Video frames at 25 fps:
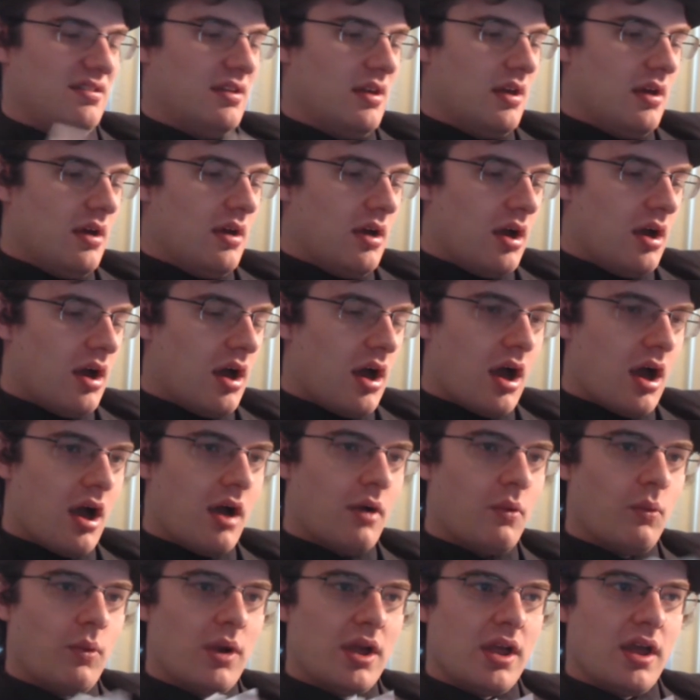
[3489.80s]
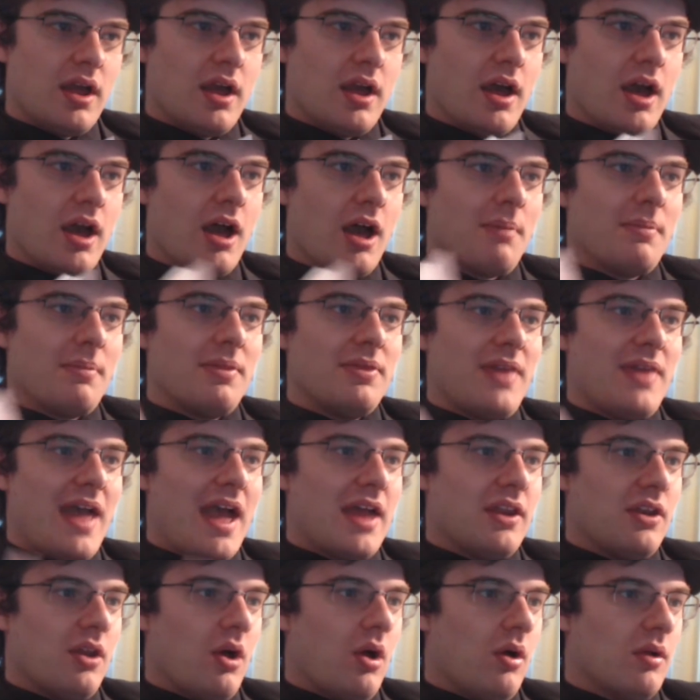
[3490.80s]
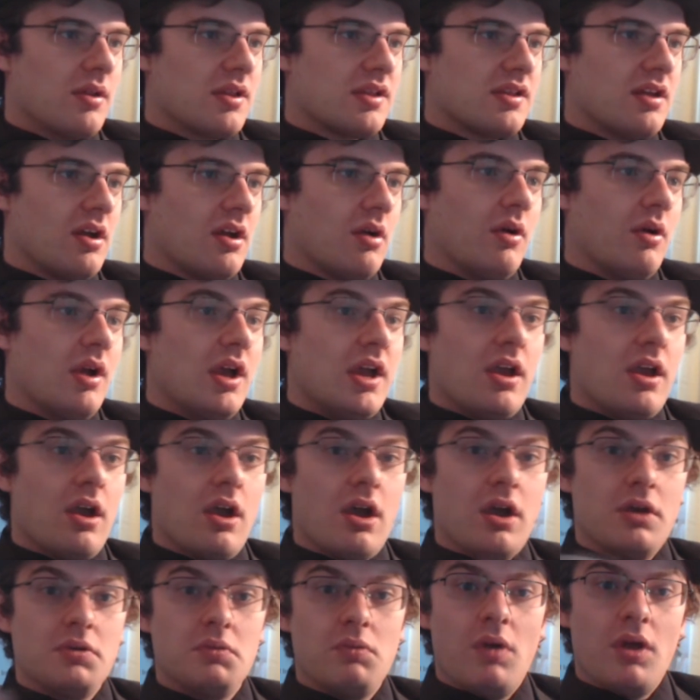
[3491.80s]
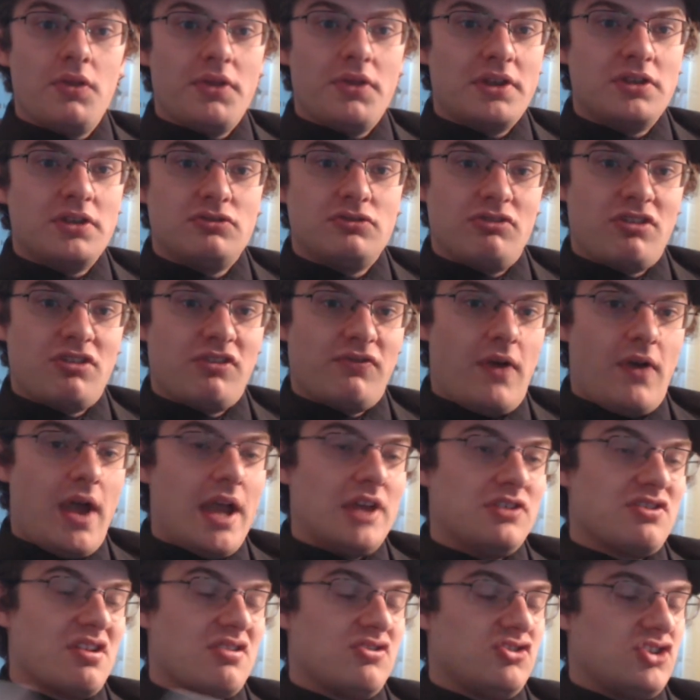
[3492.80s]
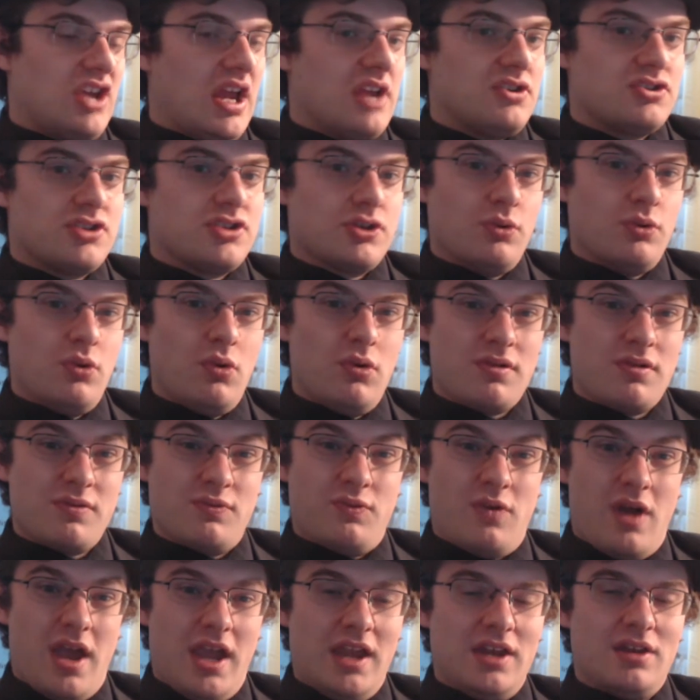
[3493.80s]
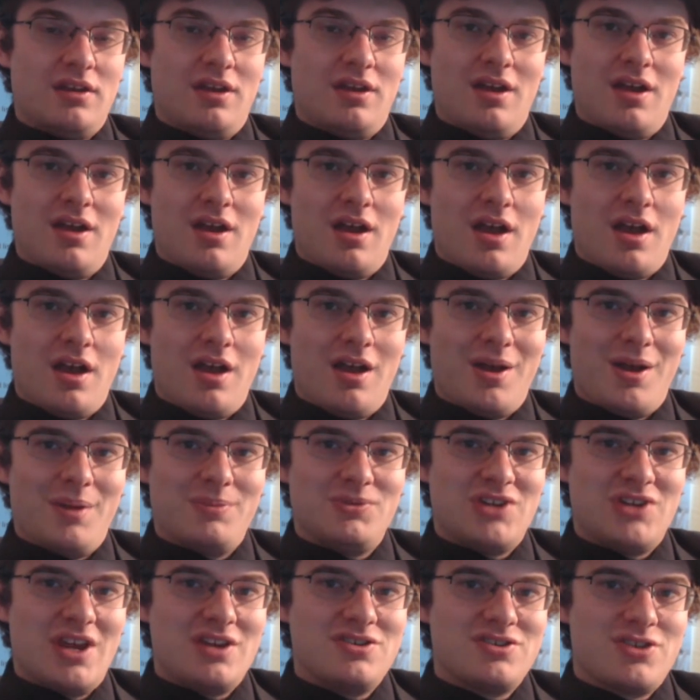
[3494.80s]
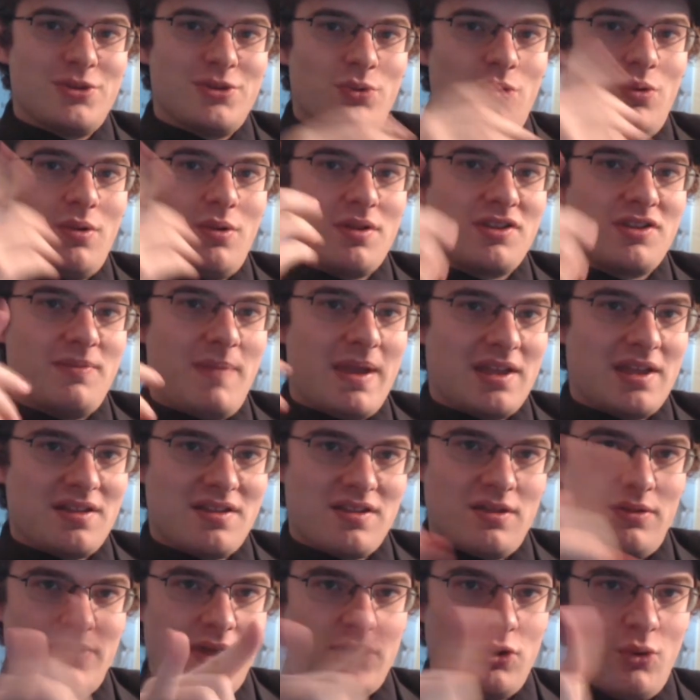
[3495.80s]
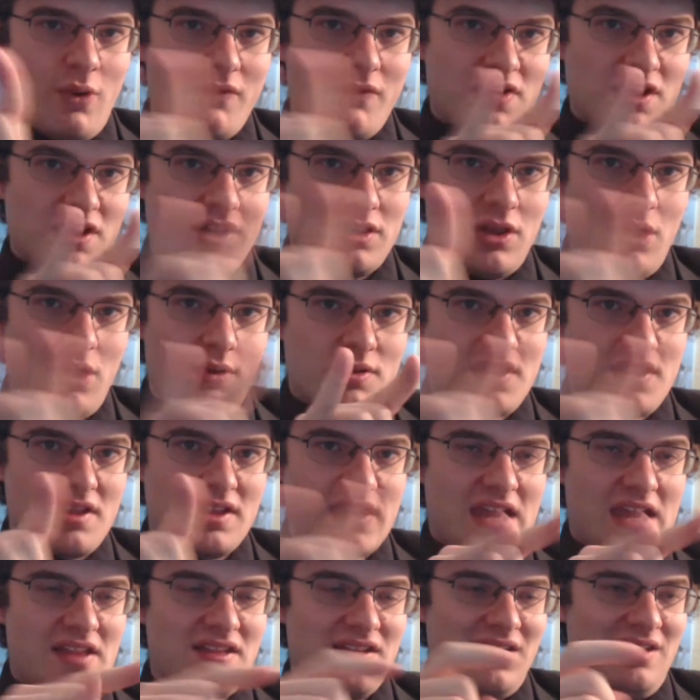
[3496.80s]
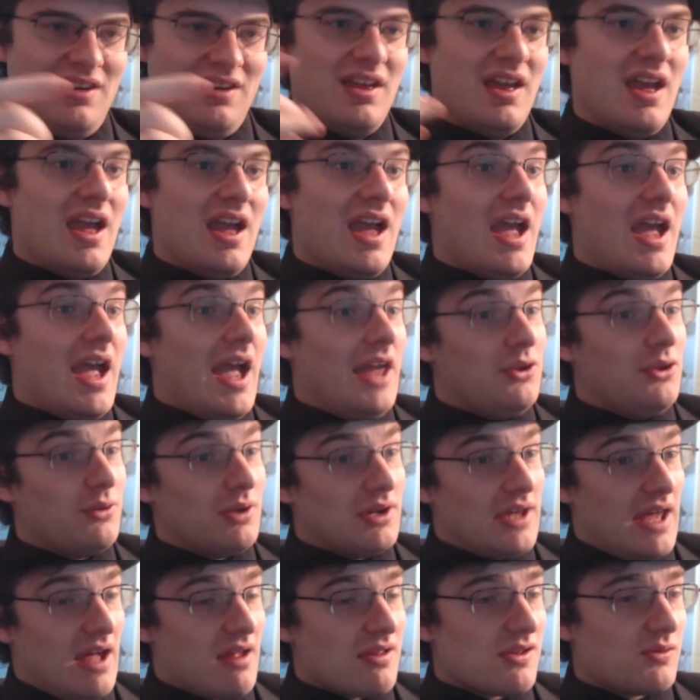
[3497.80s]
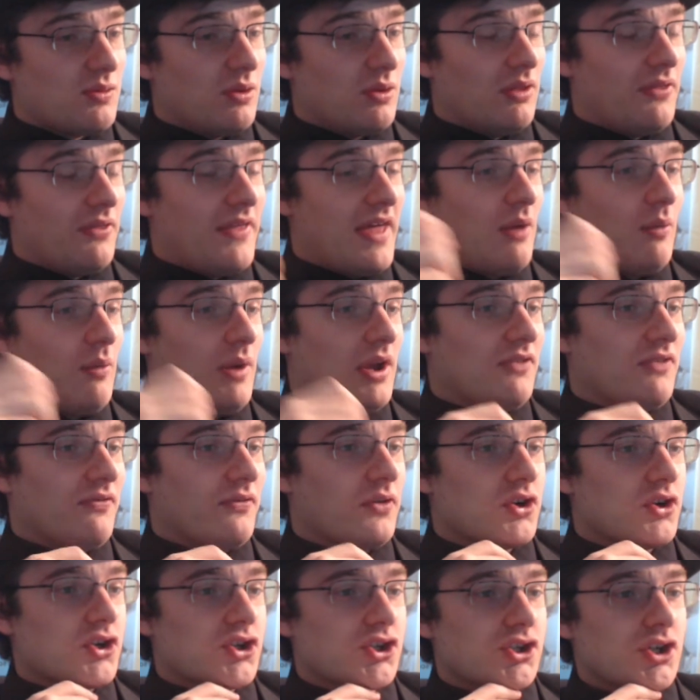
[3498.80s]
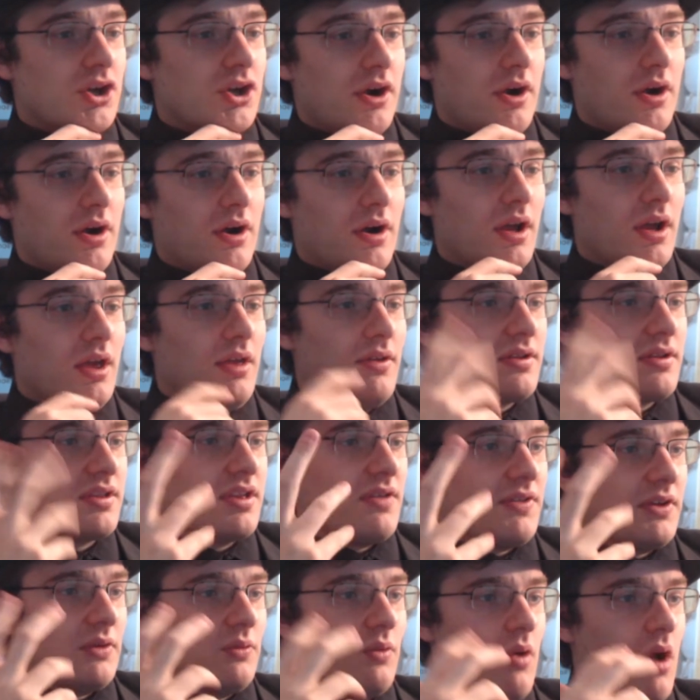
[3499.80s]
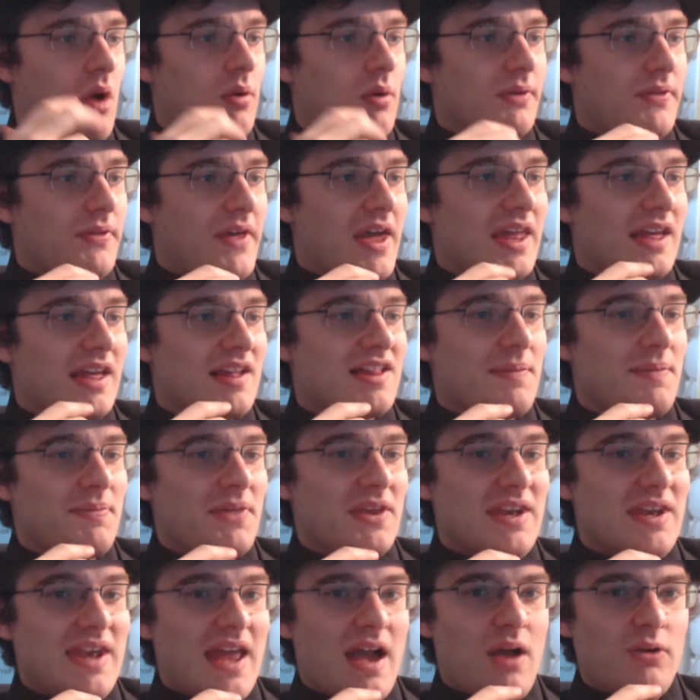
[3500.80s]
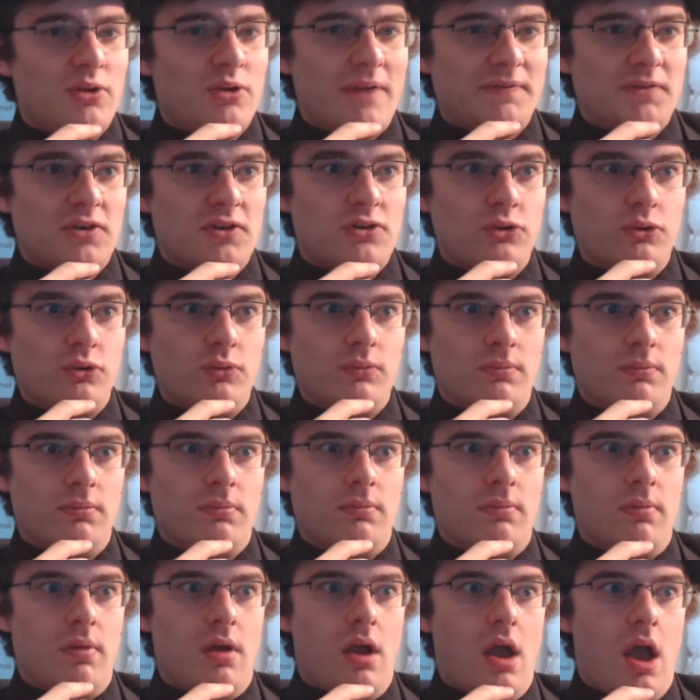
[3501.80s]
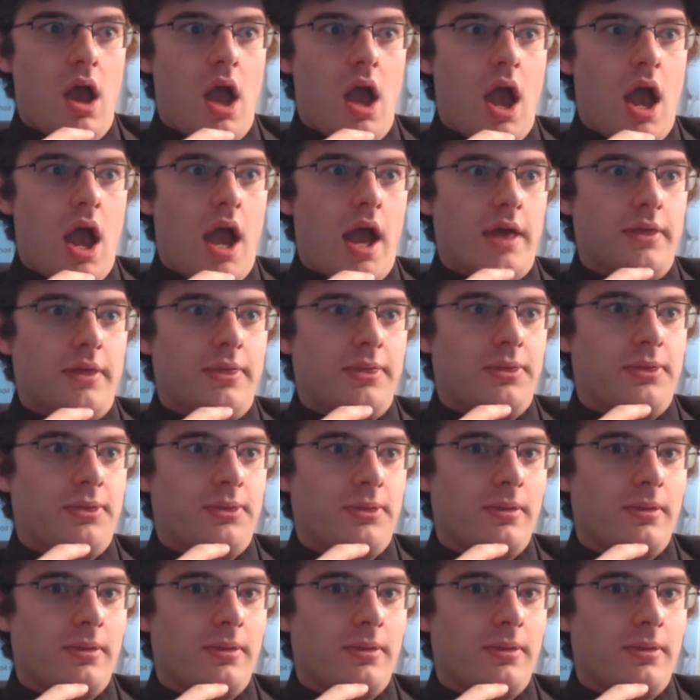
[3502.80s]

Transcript: That and also, well then it's fine, just change the rules, right? Change the rules to make it so that whoever's closest gets it. And you can house rule it that way, for sure. There's nothing wrong with that, except that now you have to do math.